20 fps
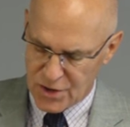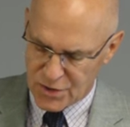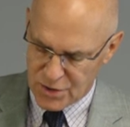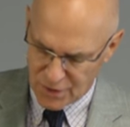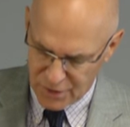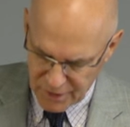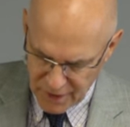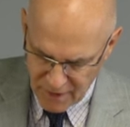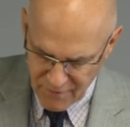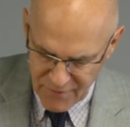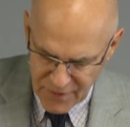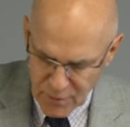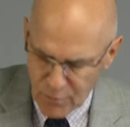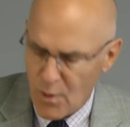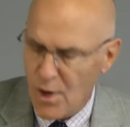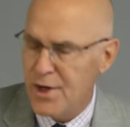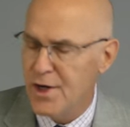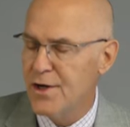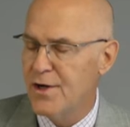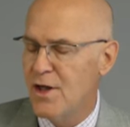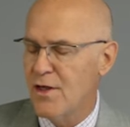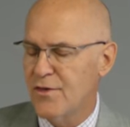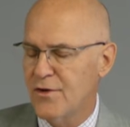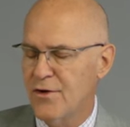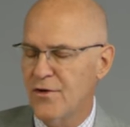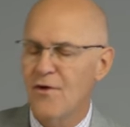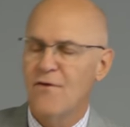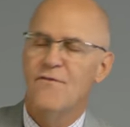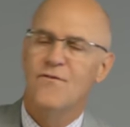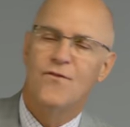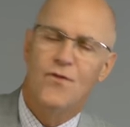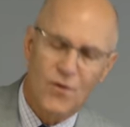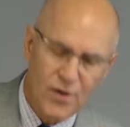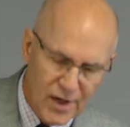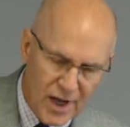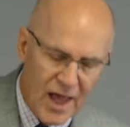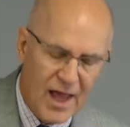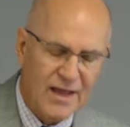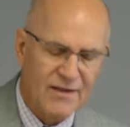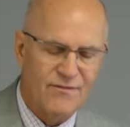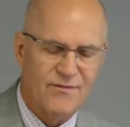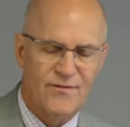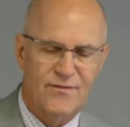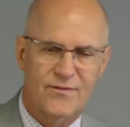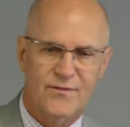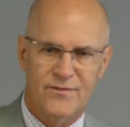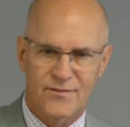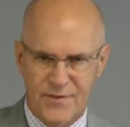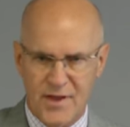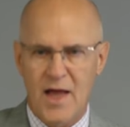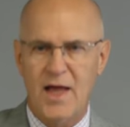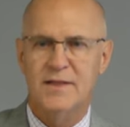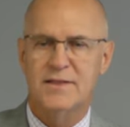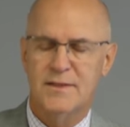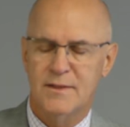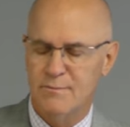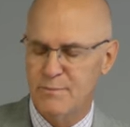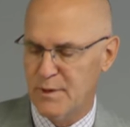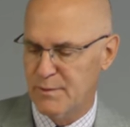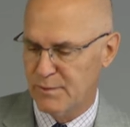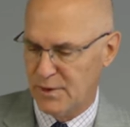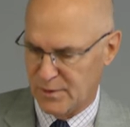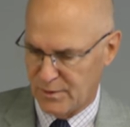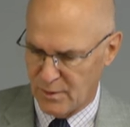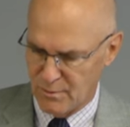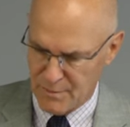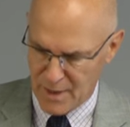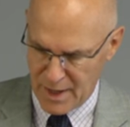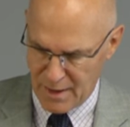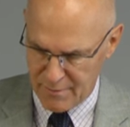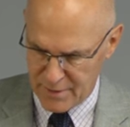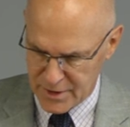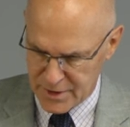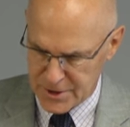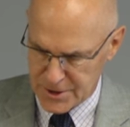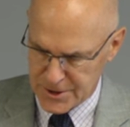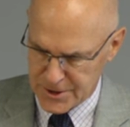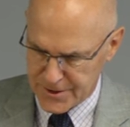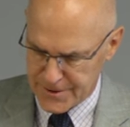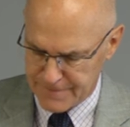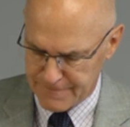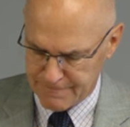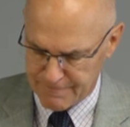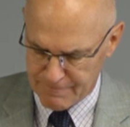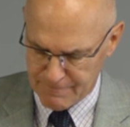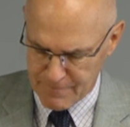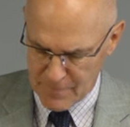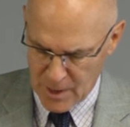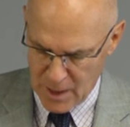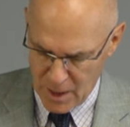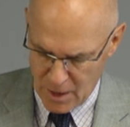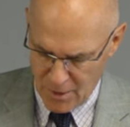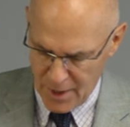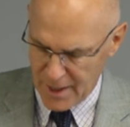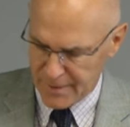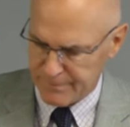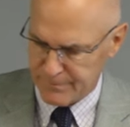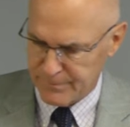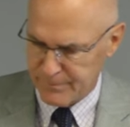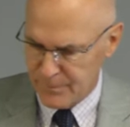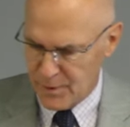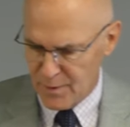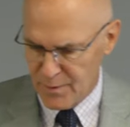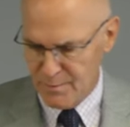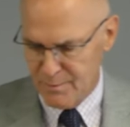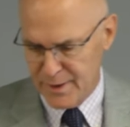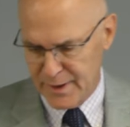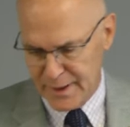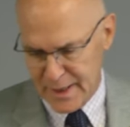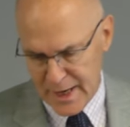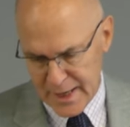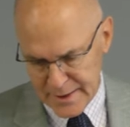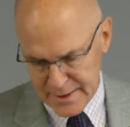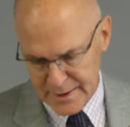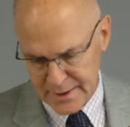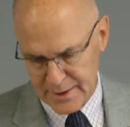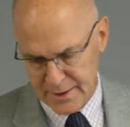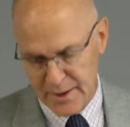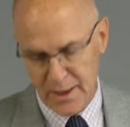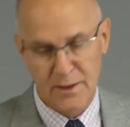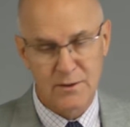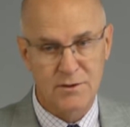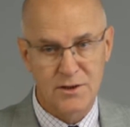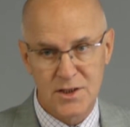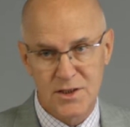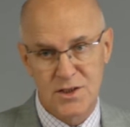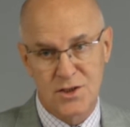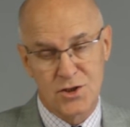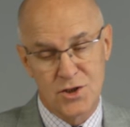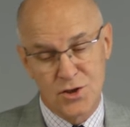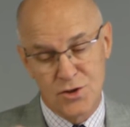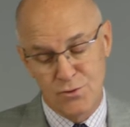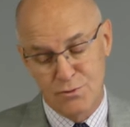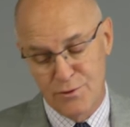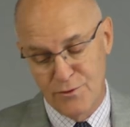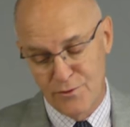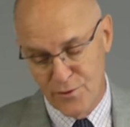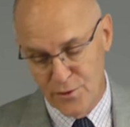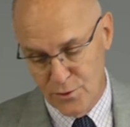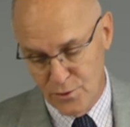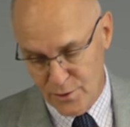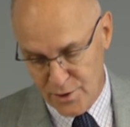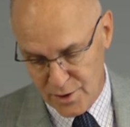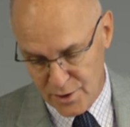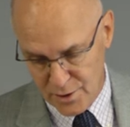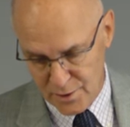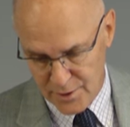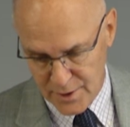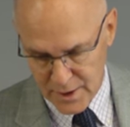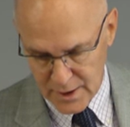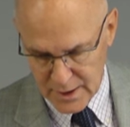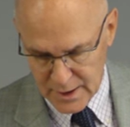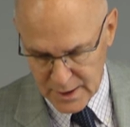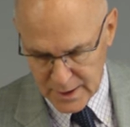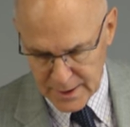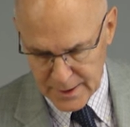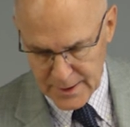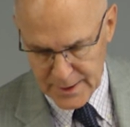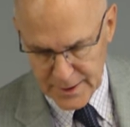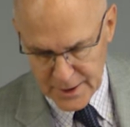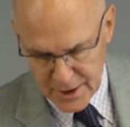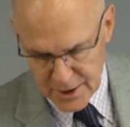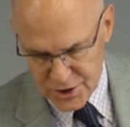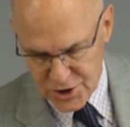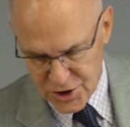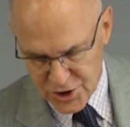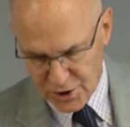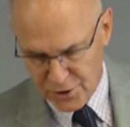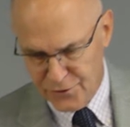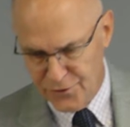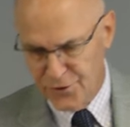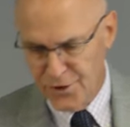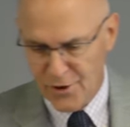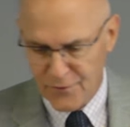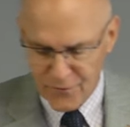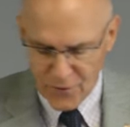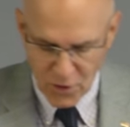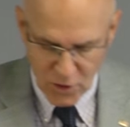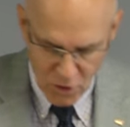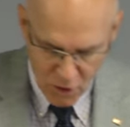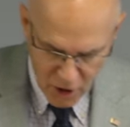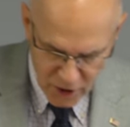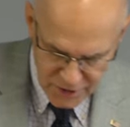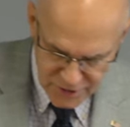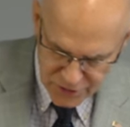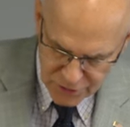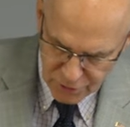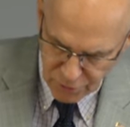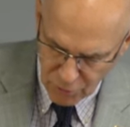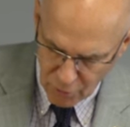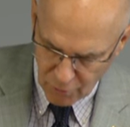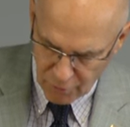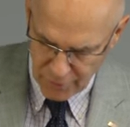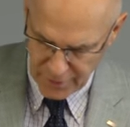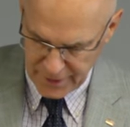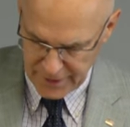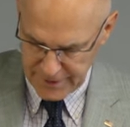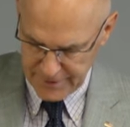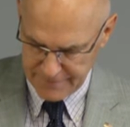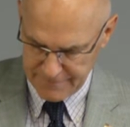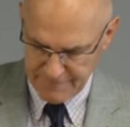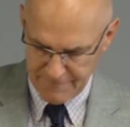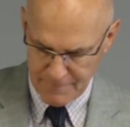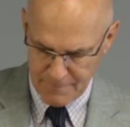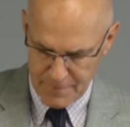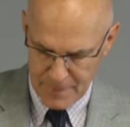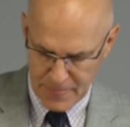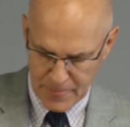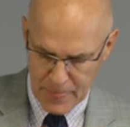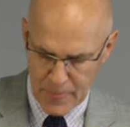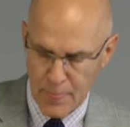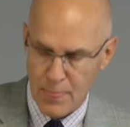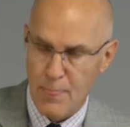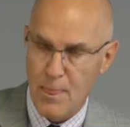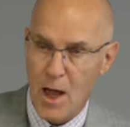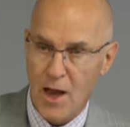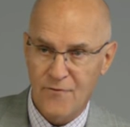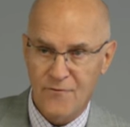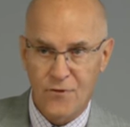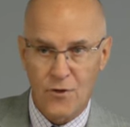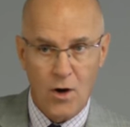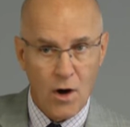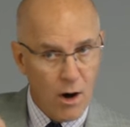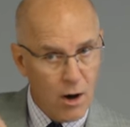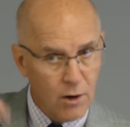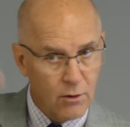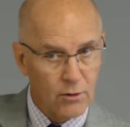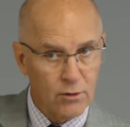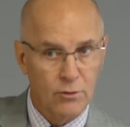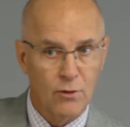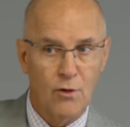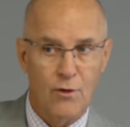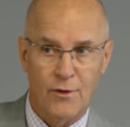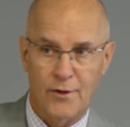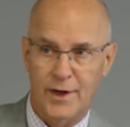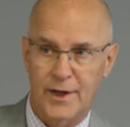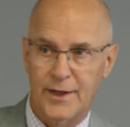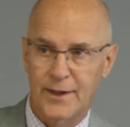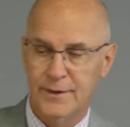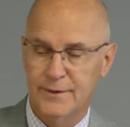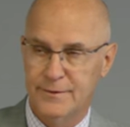to loving one another for life. That's a biblical marriage. All right, another big idea. Again, this is just review here. Children are for God's glory, not for our glory